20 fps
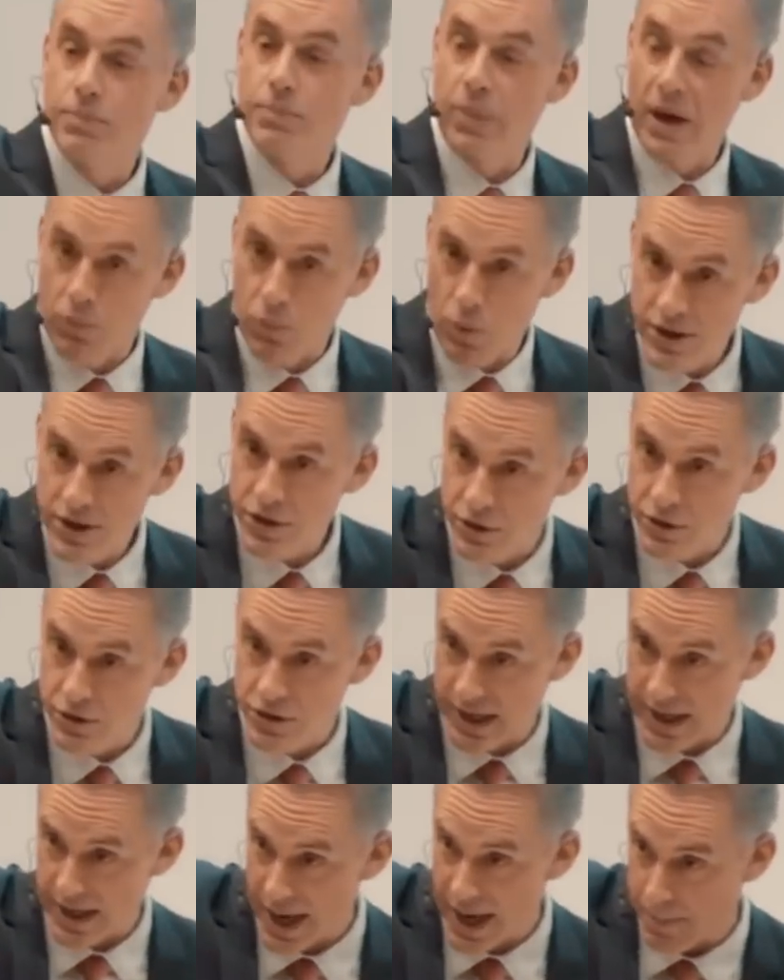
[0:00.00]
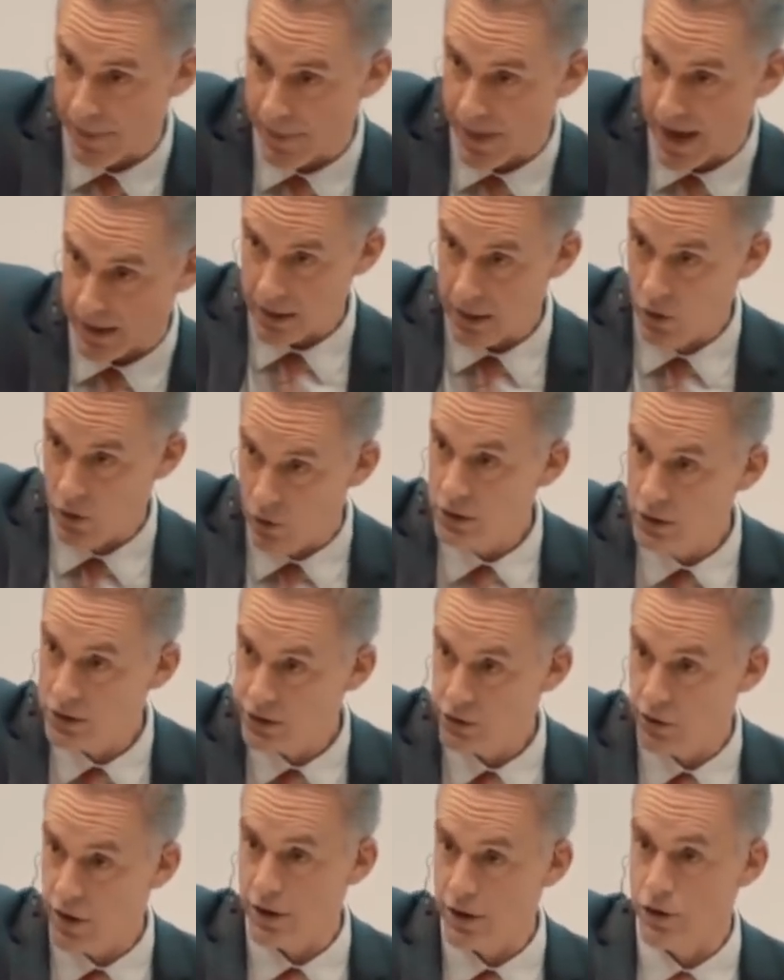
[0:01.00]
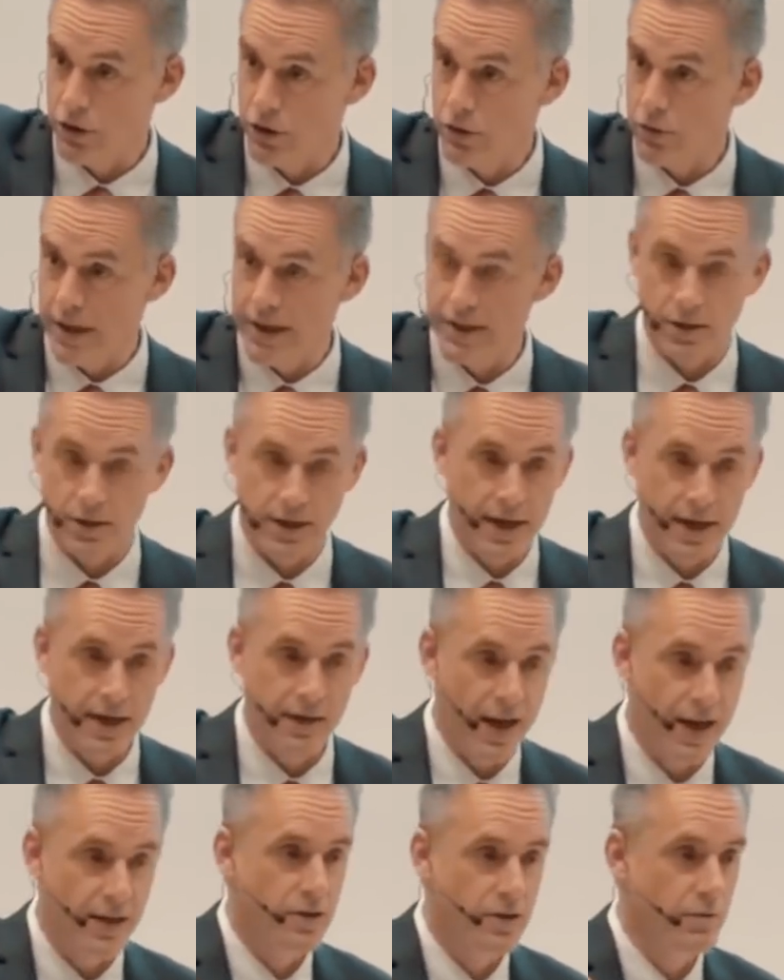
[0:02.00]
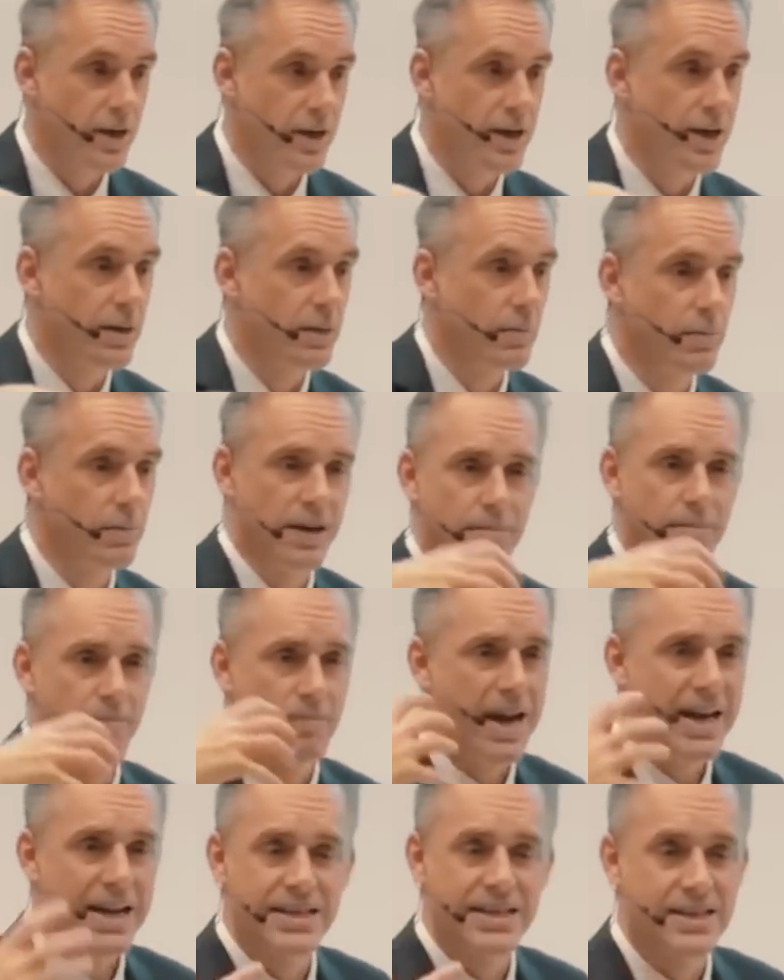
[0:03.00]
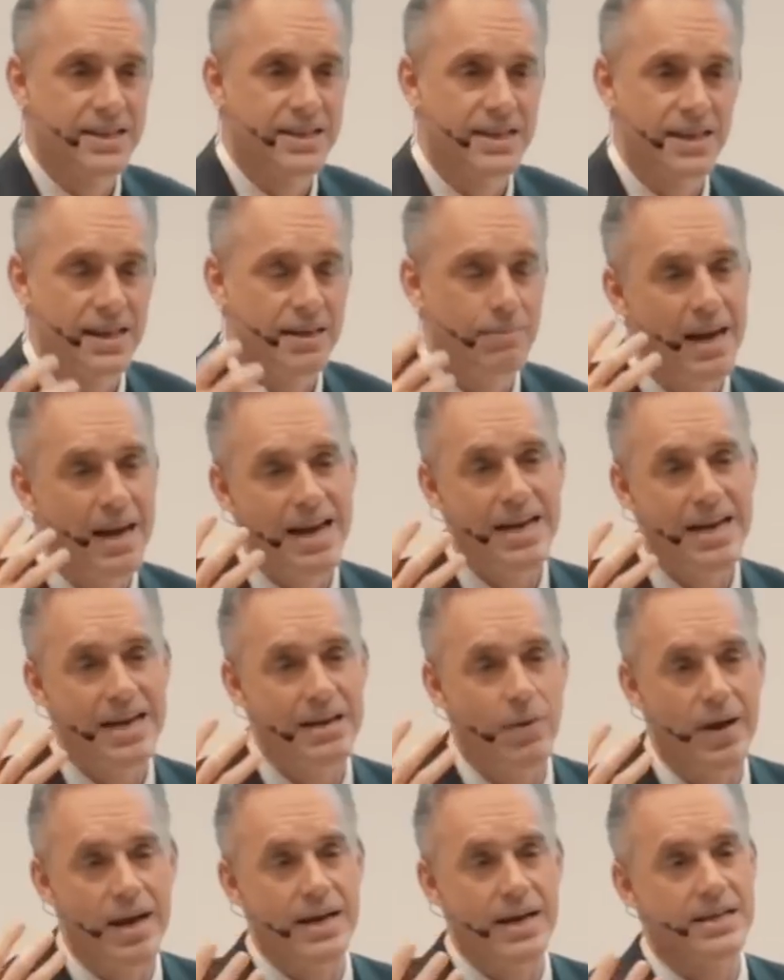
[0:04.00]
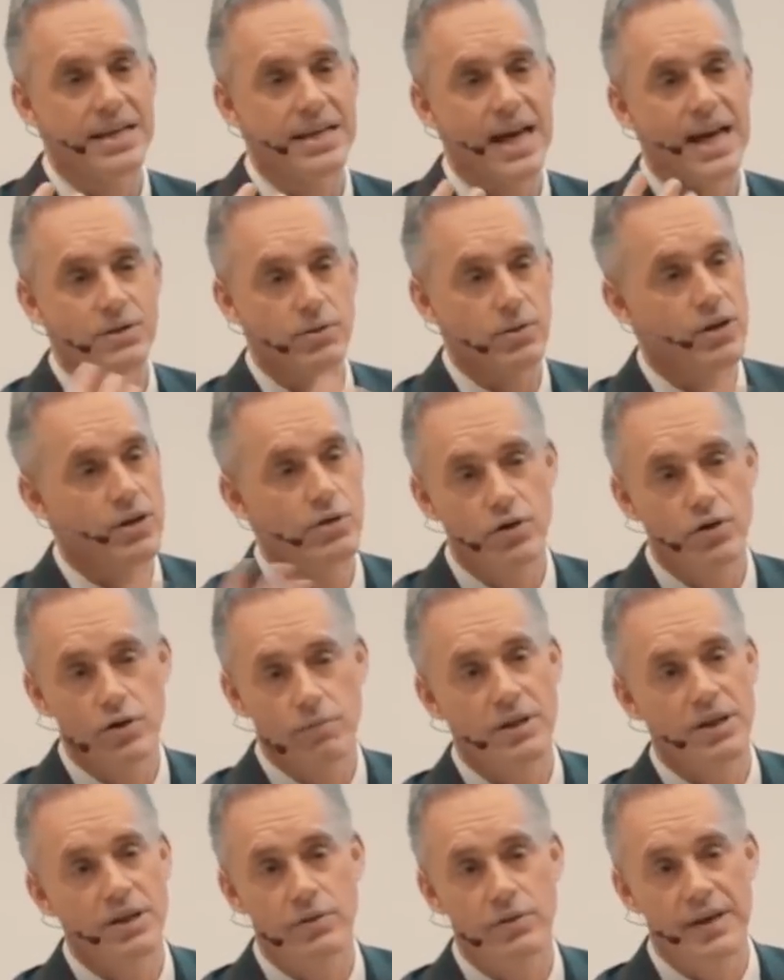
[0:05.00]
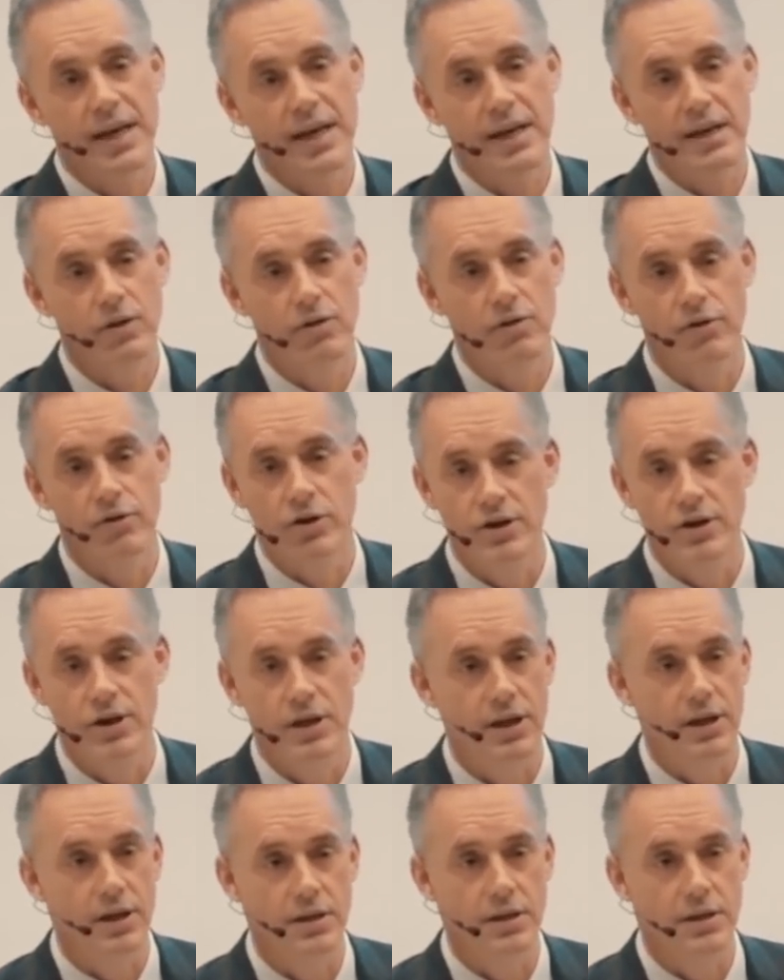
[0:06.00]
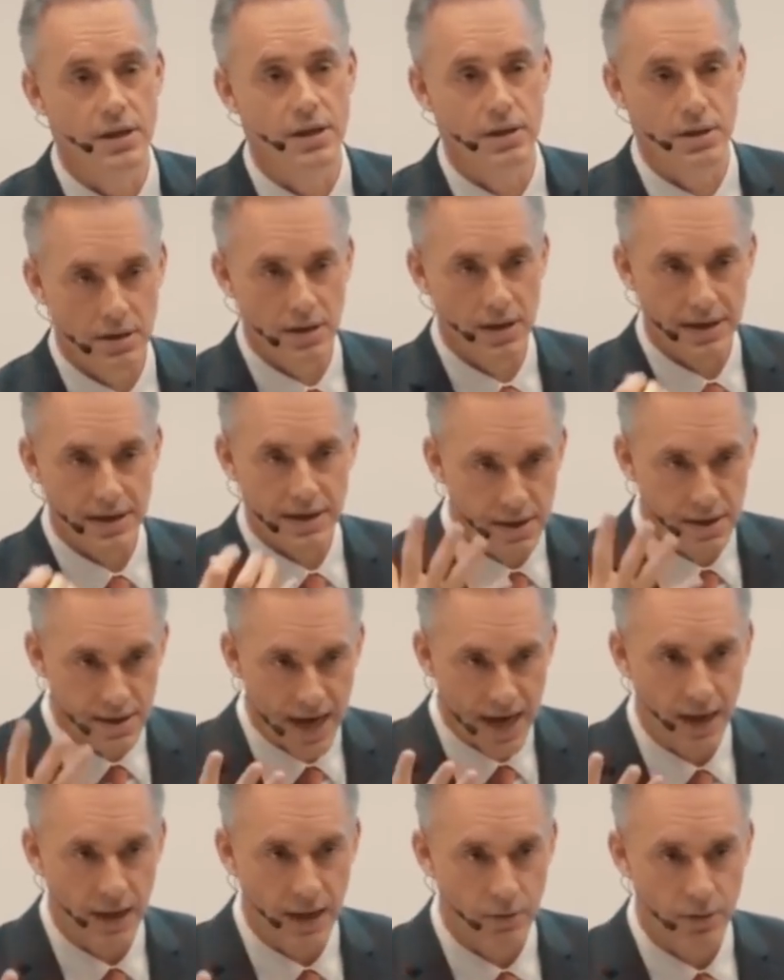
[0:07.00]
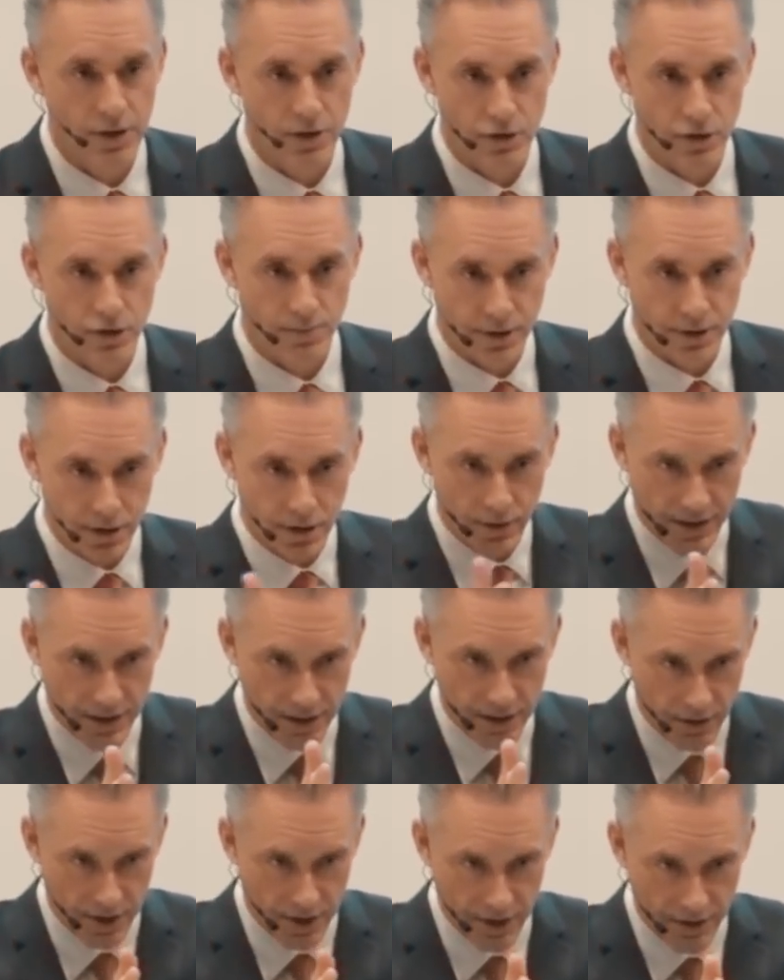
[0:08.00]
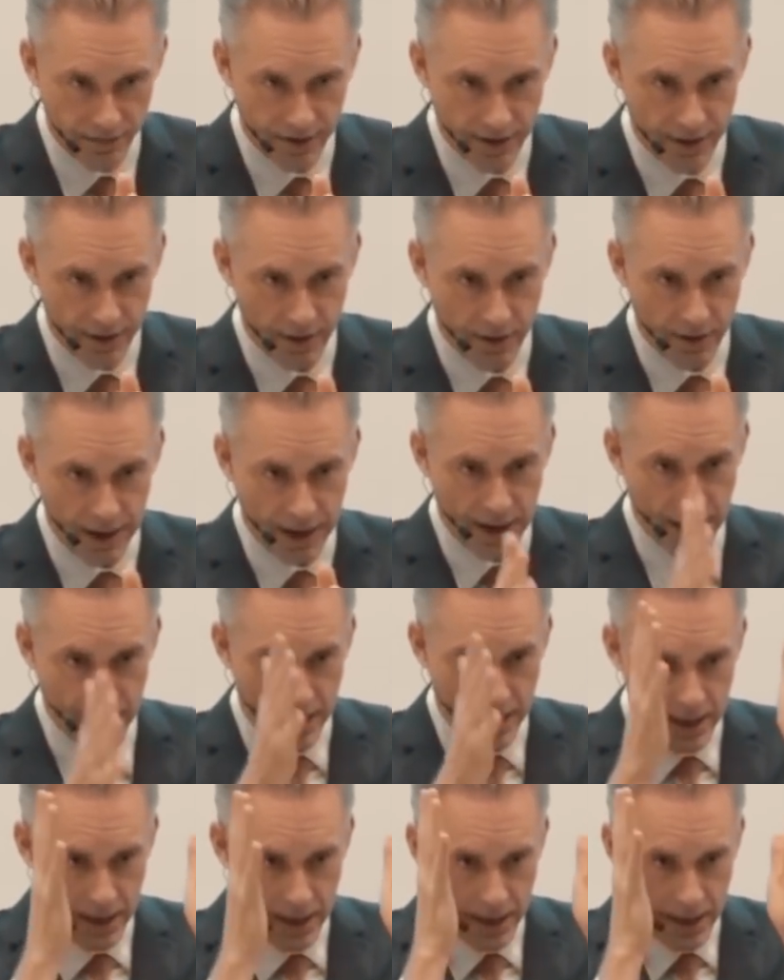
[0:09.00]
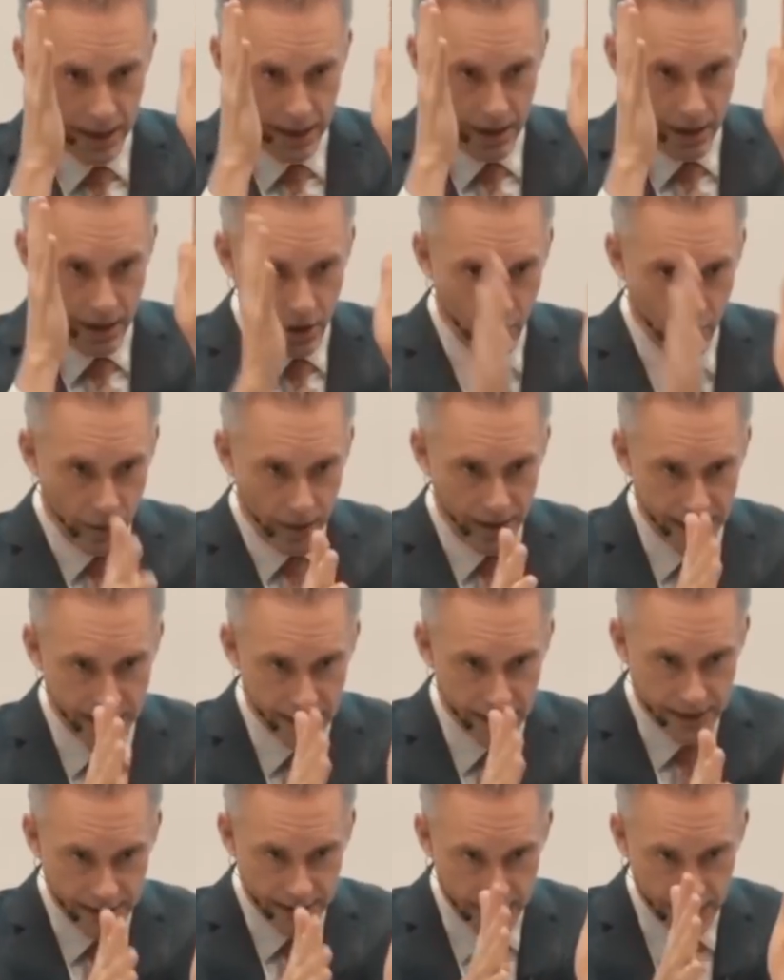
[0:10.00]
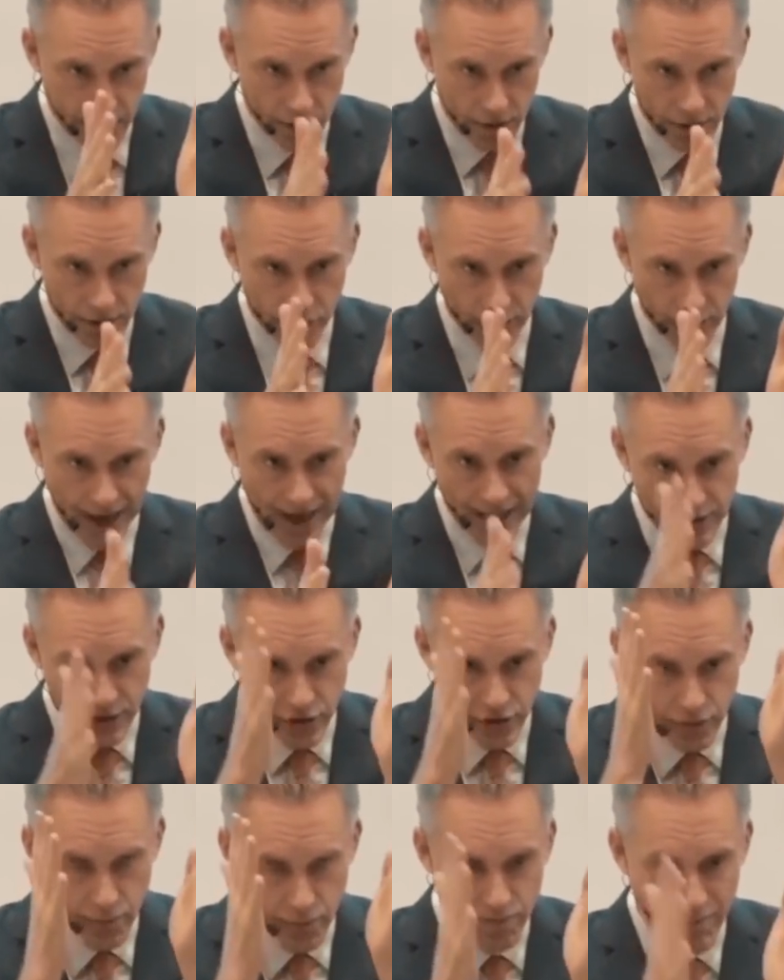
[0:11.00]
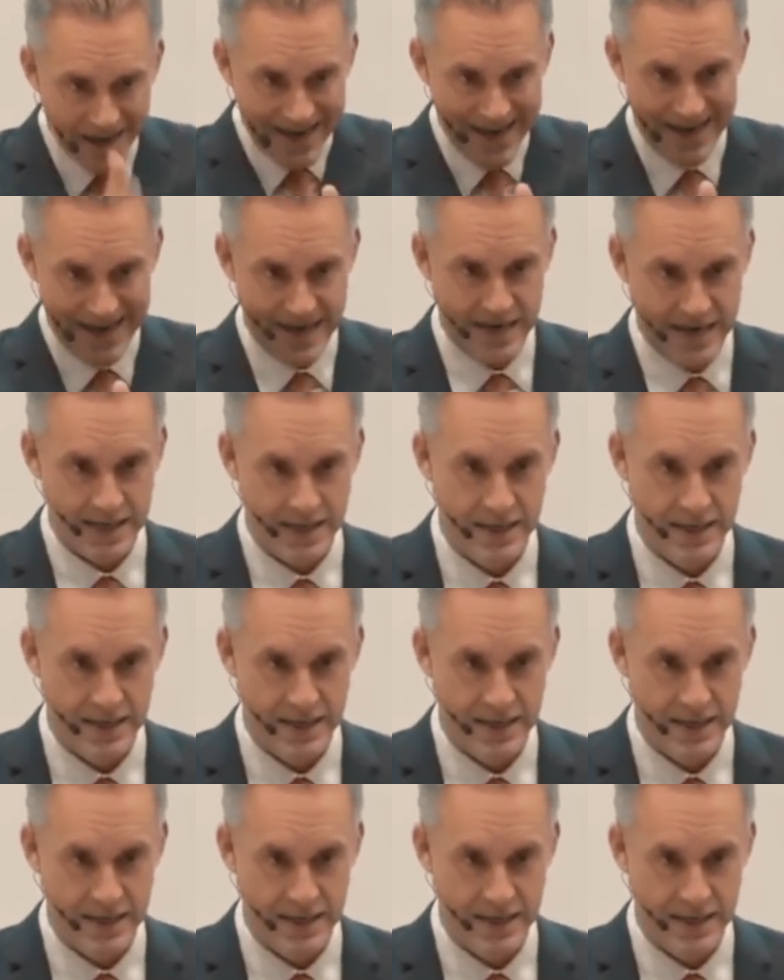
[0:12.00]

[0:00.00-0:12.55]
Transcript: but once you set up that goal structure, let's say, and that's really in many in many ways, that's what you should be doing at university. Is, is that's exactly what you should be doing is trying to figure out who it is that you're trying to be,